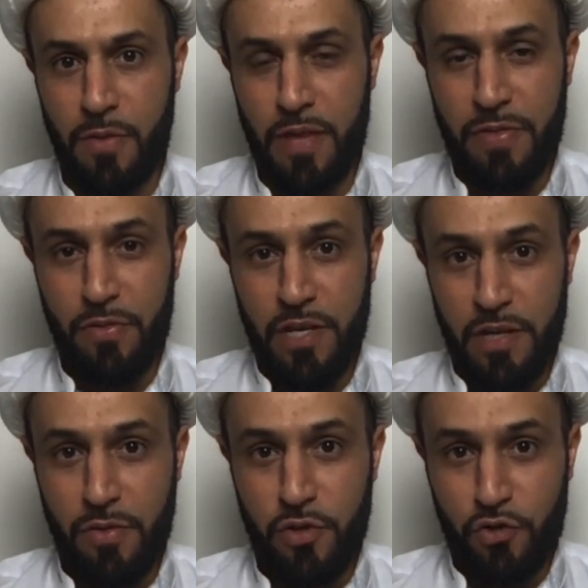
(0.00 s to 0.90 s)
That the
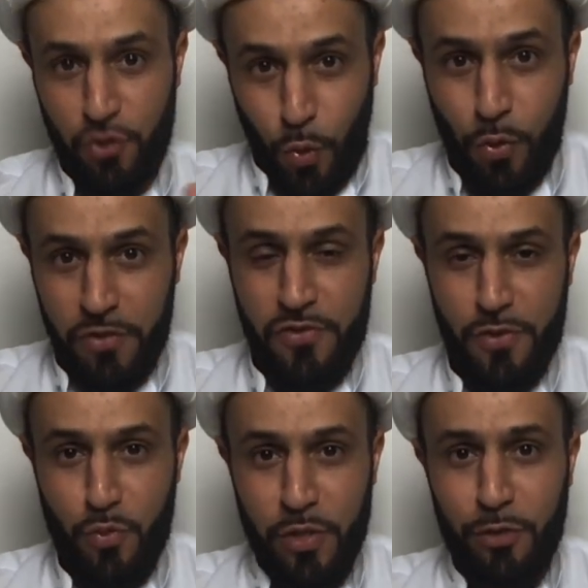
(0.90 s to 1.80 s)
source,
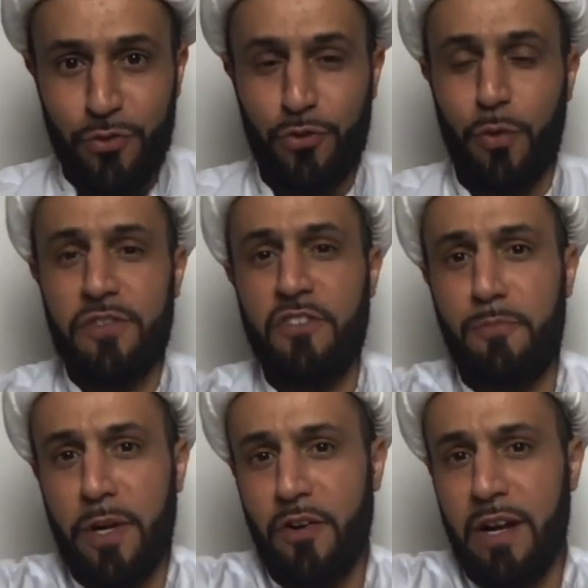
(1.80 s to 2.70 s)
the real source of
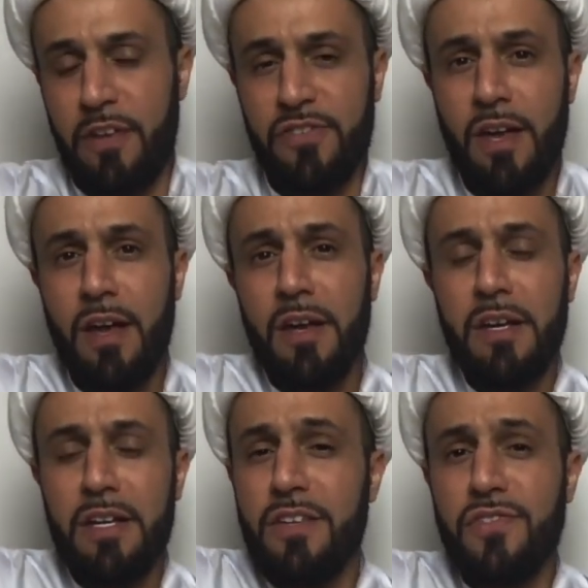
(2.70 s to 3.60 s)
paradise
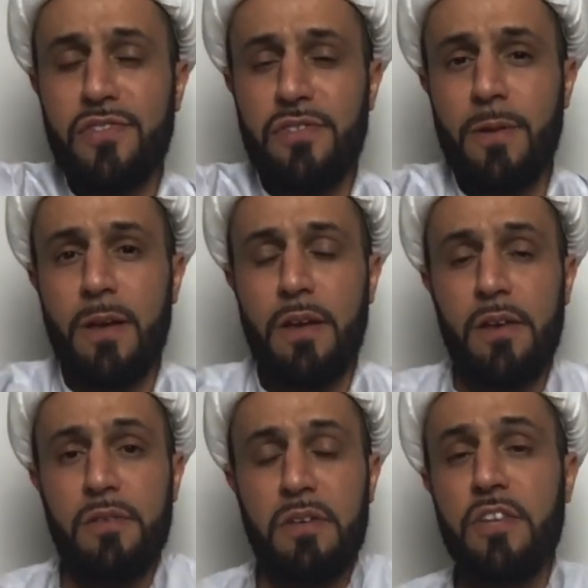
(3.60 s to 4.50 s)
is
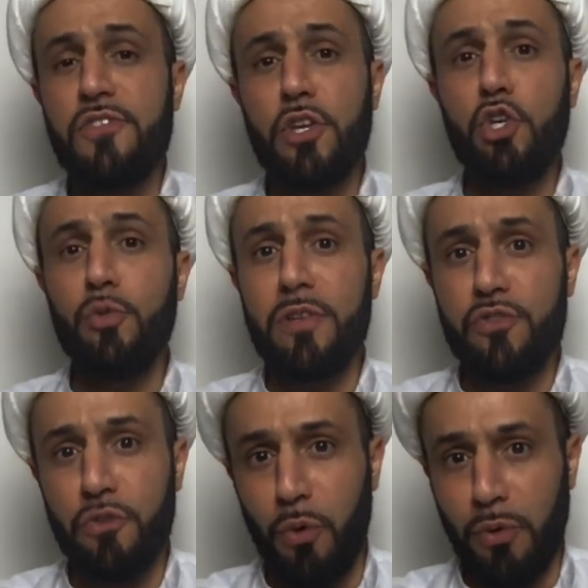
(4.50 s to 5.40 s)
the human
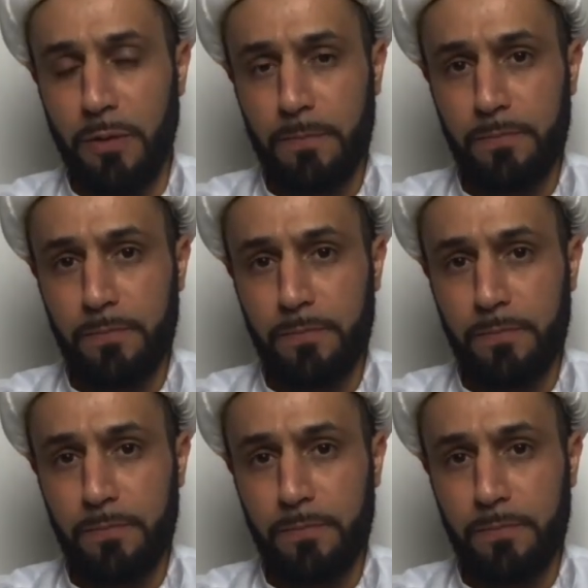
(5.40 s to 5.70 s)
soul.